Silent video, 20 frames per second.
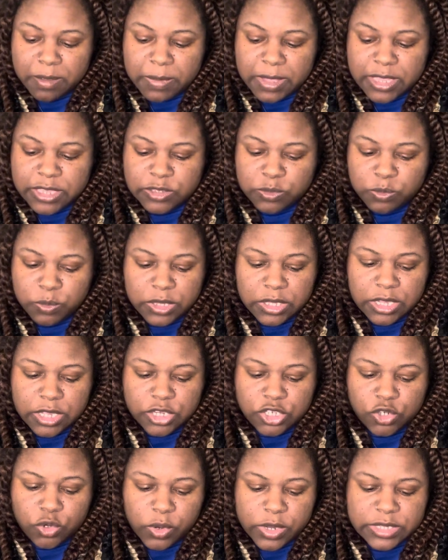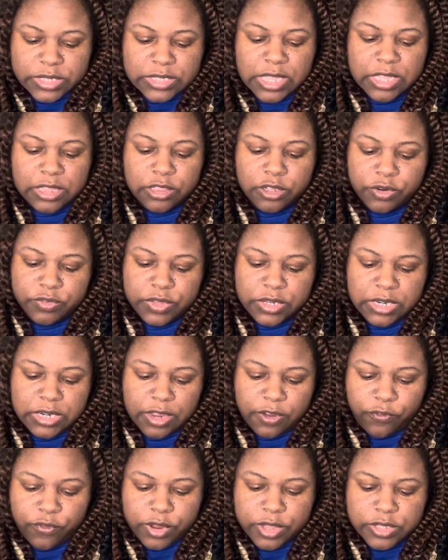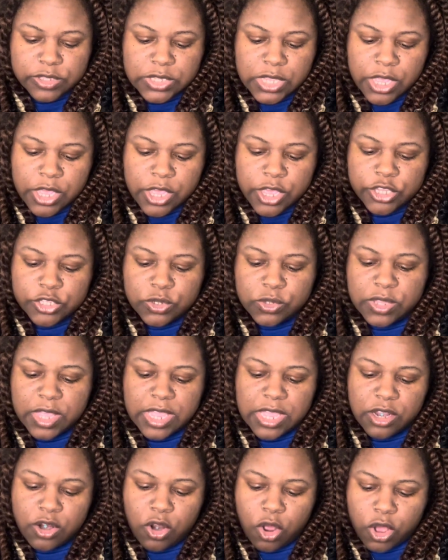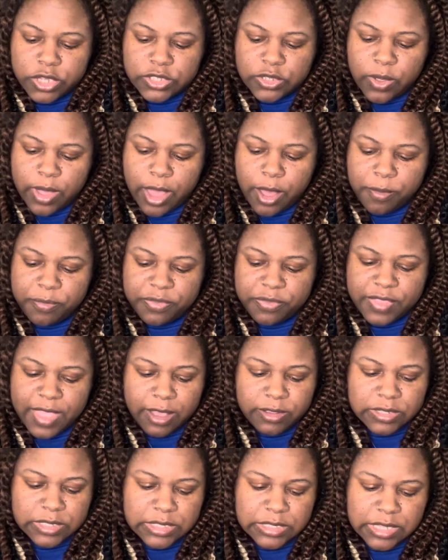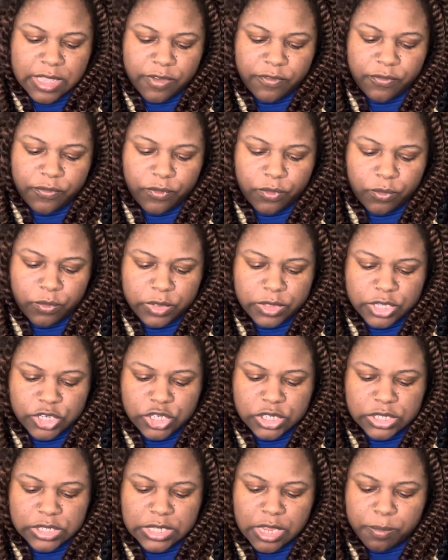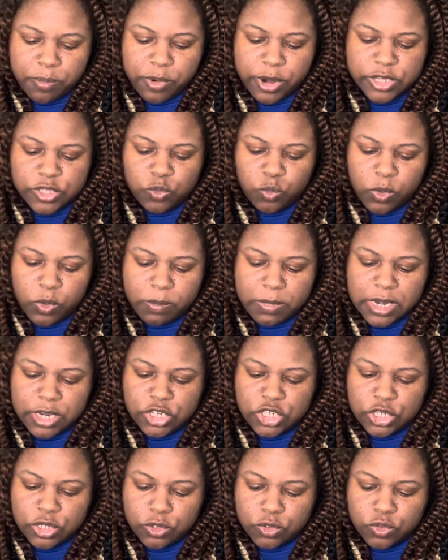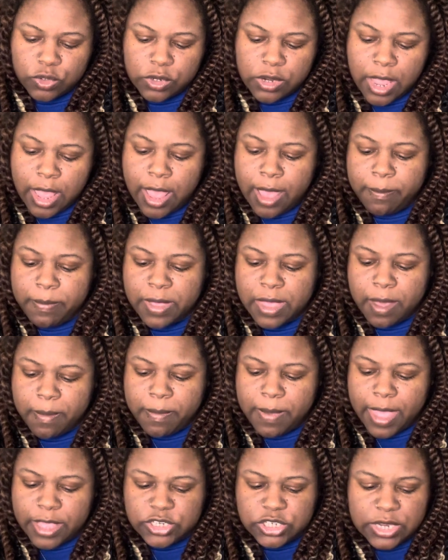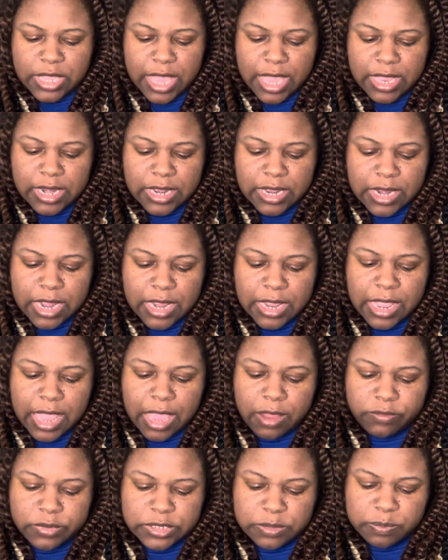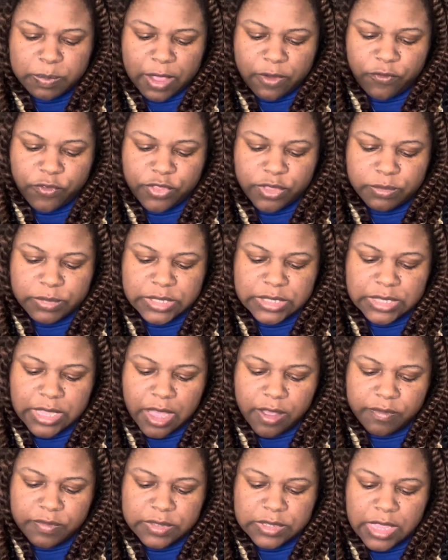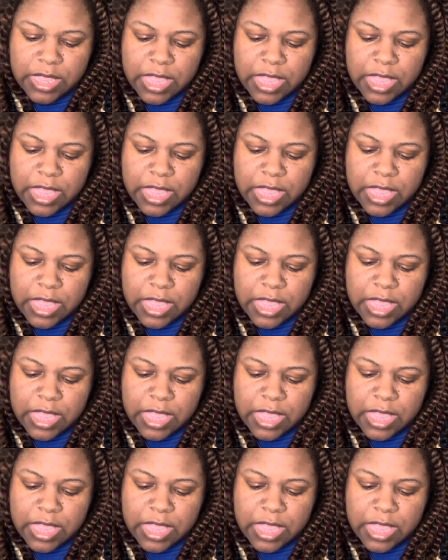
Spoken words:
is really a choice can learn the difference. So they can also help thousands of religiously oppressed women and children become educated and gain respect for themselves.